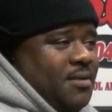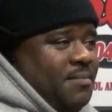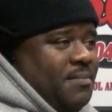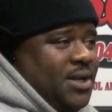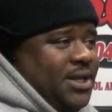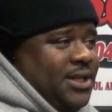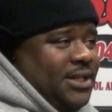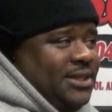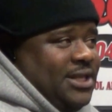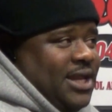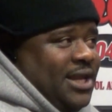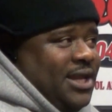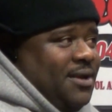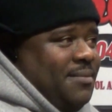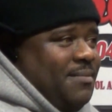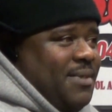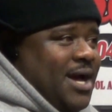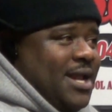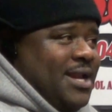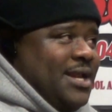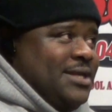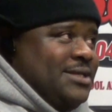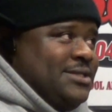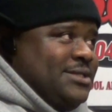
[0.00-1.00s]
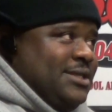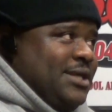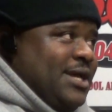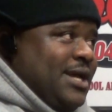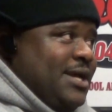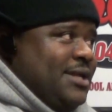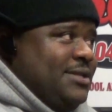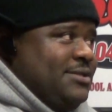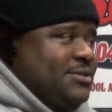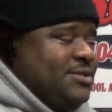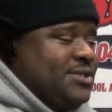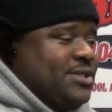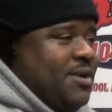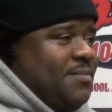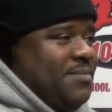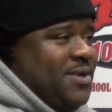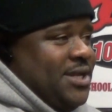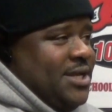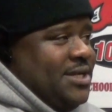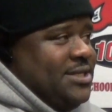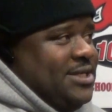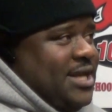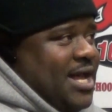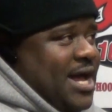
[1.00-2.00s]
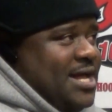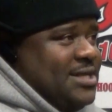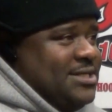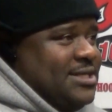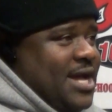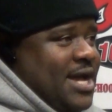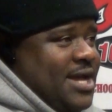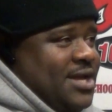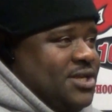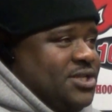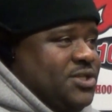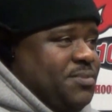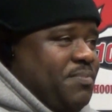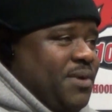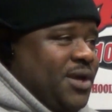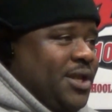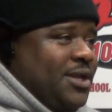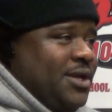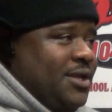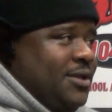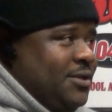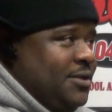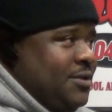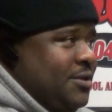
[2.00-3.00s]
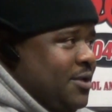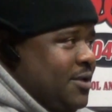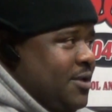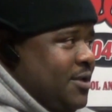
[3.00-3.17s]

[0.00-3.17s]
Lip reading: but the thing about it is that some of these guys out here spending